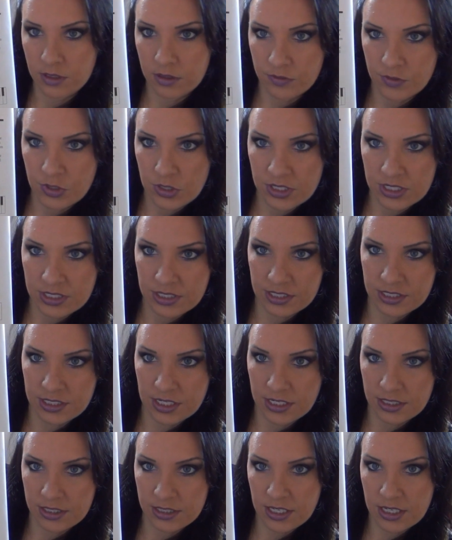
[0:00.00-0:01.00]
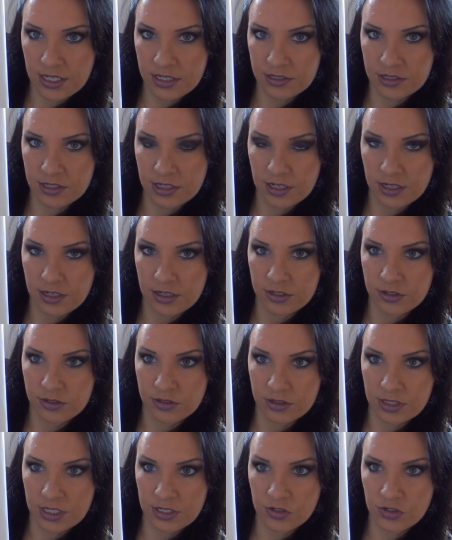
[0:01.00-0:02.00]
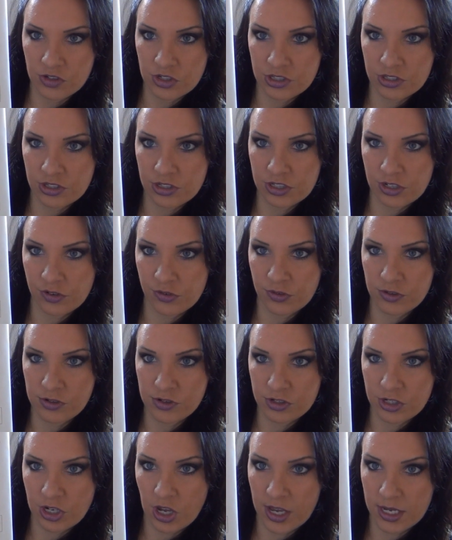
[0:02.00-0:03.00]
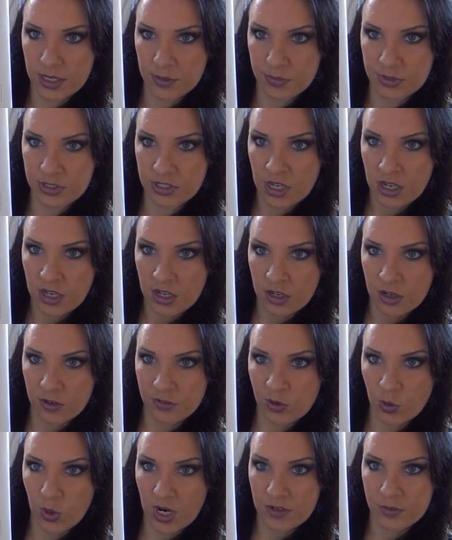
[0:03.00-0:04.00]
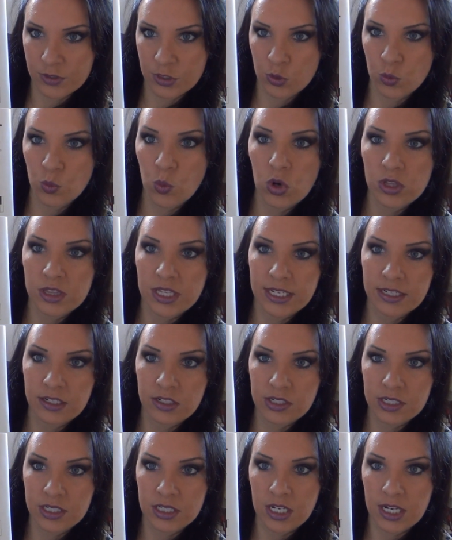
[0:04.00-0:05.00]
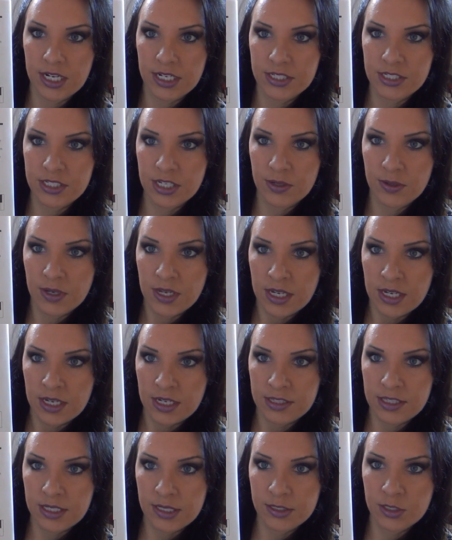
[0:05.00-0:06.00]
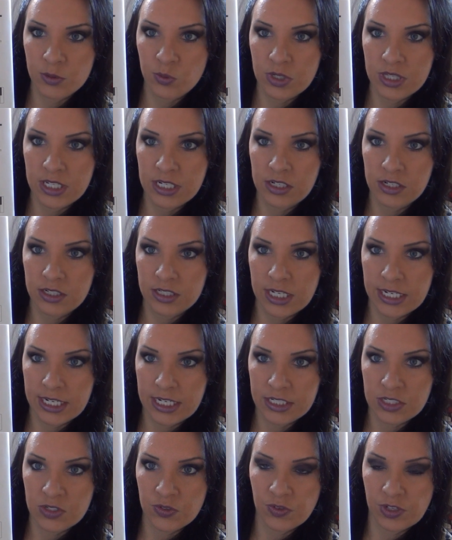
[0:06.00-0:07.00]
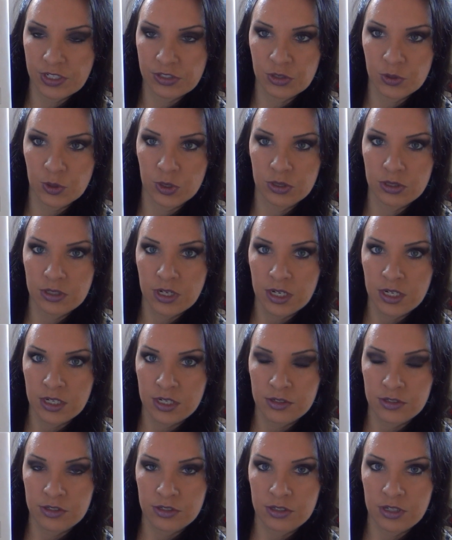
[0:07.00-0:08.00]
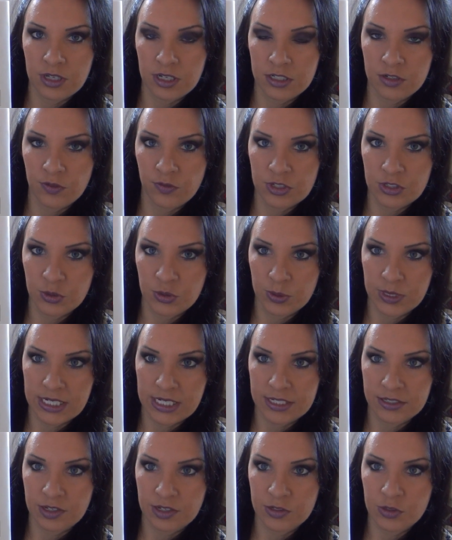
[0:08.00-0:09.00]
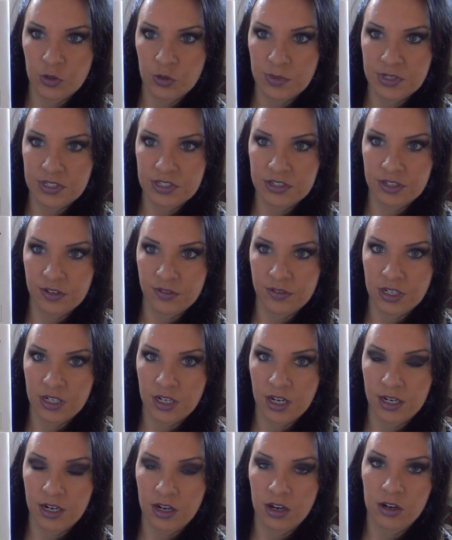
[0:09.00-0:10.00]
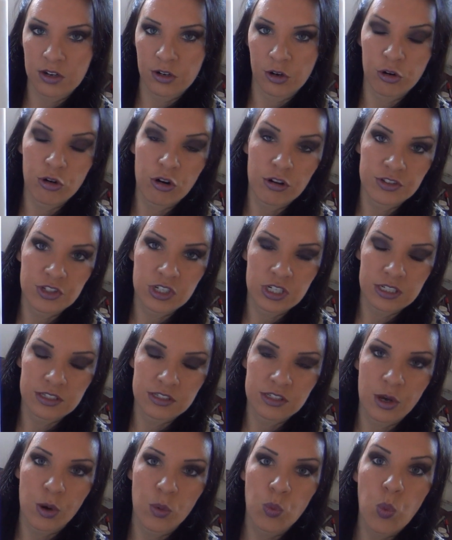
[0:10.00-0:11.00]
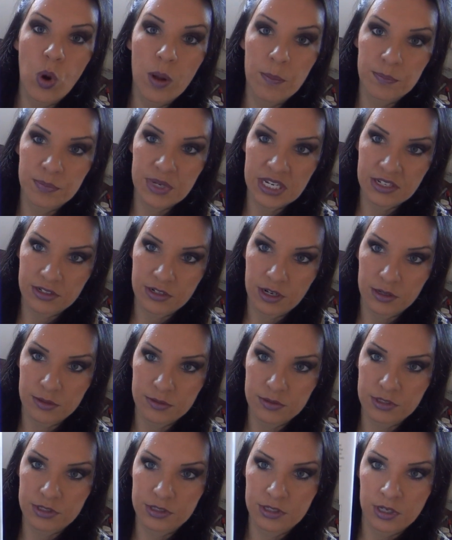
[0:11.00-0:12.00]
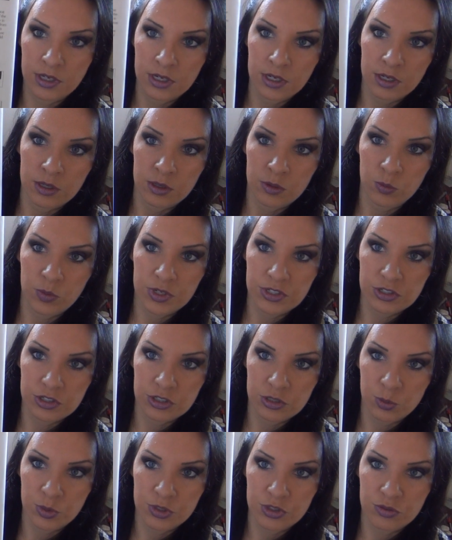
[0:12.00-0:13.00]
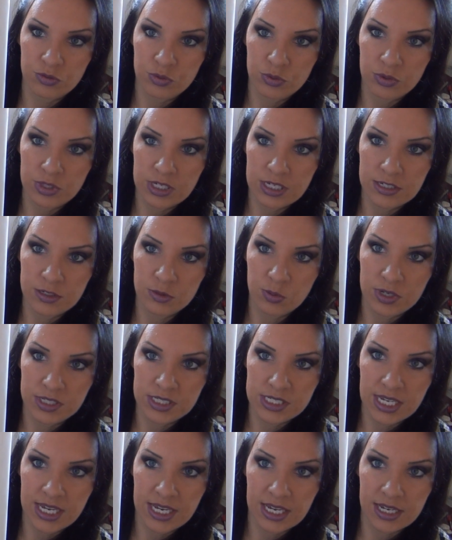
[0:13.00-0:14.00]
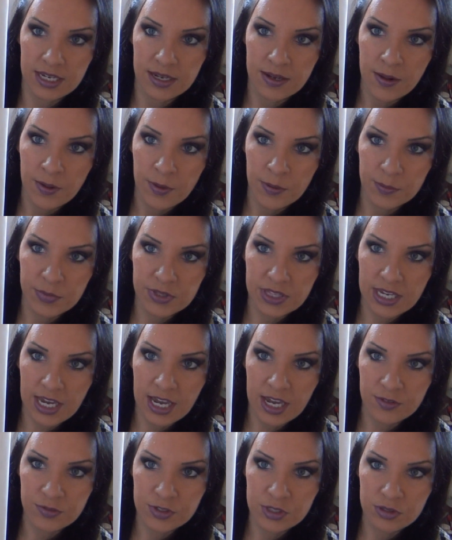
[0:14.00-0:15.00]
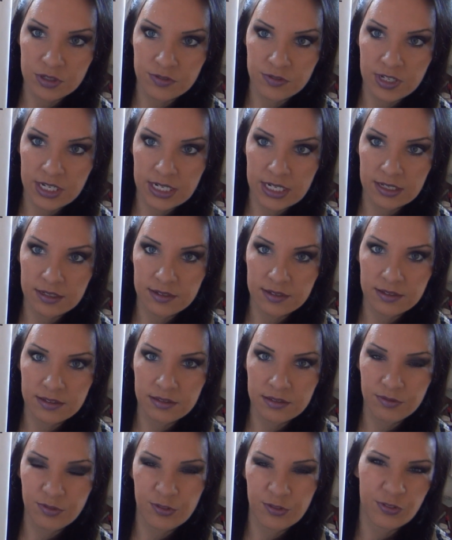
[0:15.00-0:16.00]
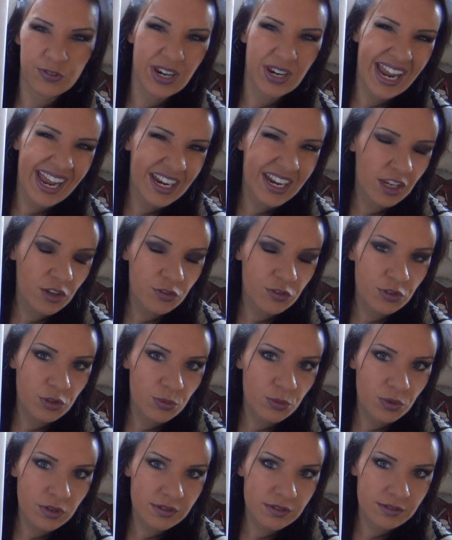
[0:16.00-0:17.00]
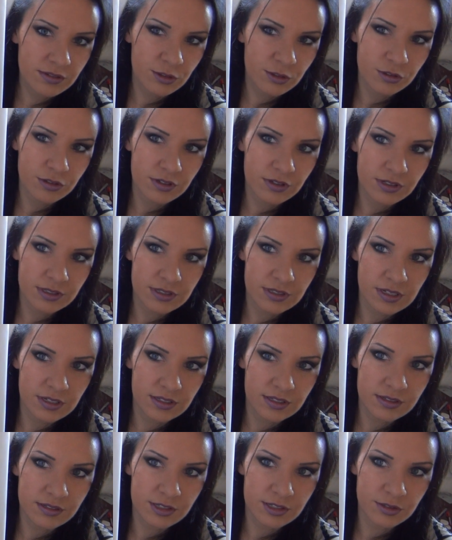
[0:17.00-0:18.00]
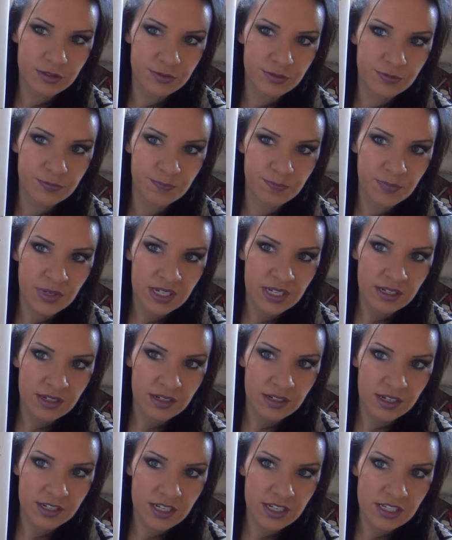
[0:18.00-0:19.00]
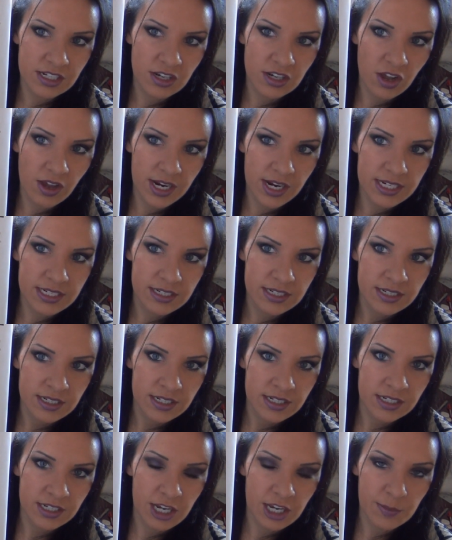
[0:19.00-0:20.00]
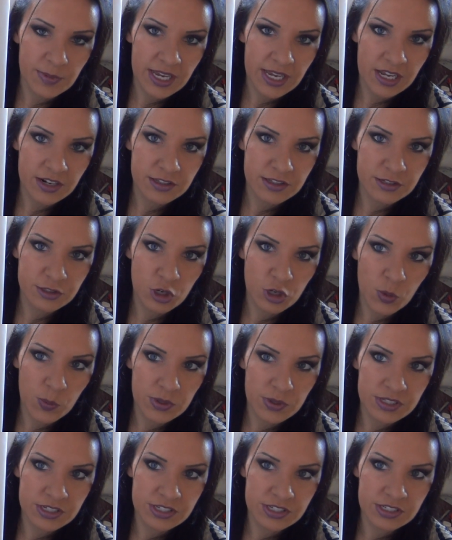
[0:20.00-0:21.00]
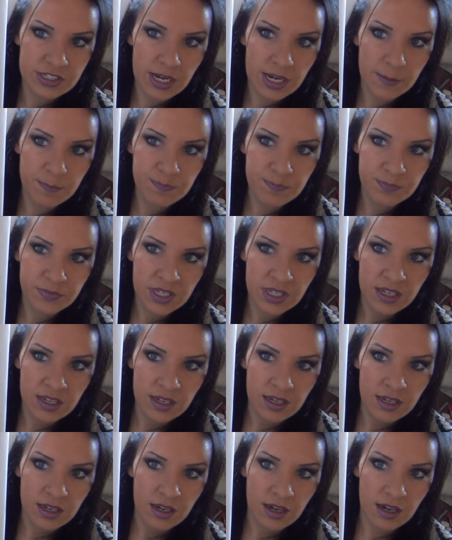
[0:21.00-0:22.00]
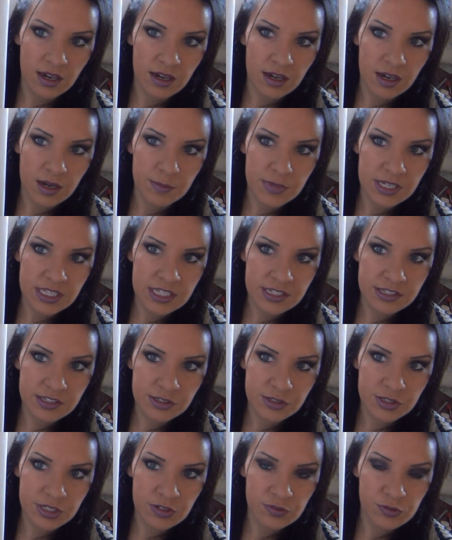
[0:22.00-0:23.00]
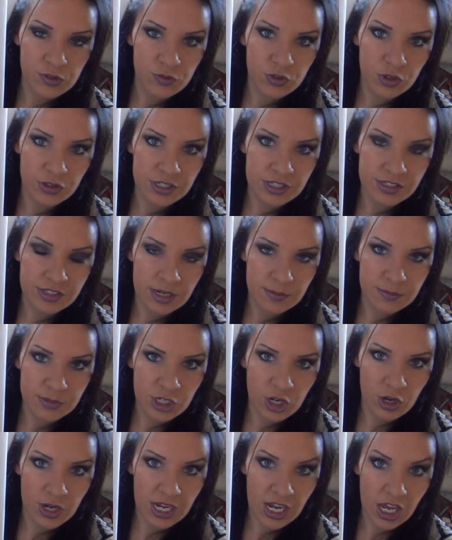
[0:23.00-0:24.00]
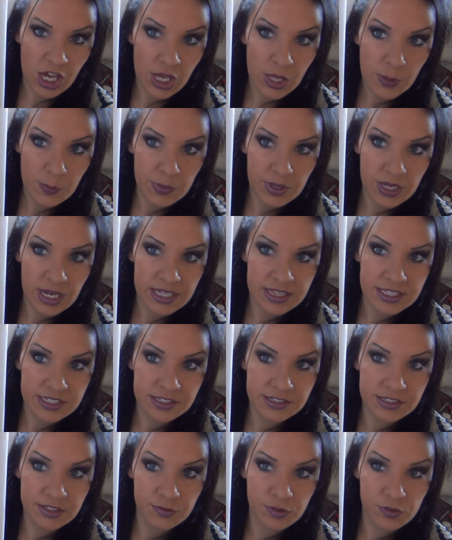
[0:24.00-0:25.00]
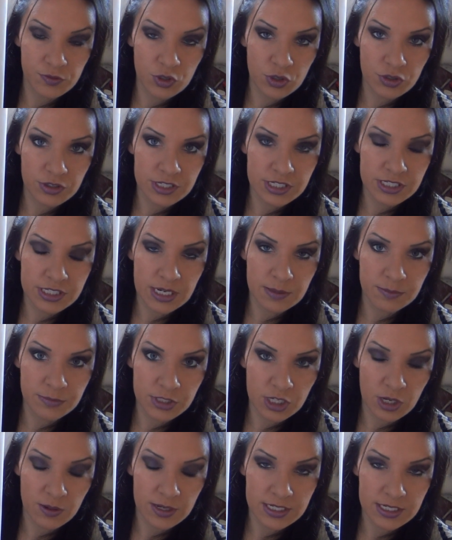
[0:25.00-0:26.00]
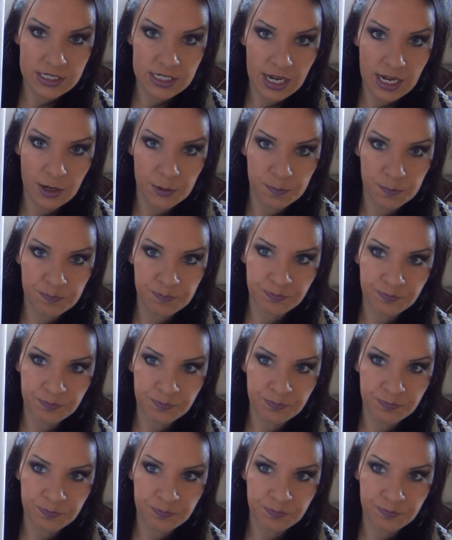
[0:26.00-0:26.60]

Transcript: you can see these are just the different types of quavers, or what they look like. So these are what they look like individually, so it's almost as if they're like our crotchets, our 1 beat notes, which are all these ones here. but they have sort of like a little flag if you want, or a little sort of another line coming out of the top of the stem. This is if you've got the stems going up, and this is if you've got the stems going down.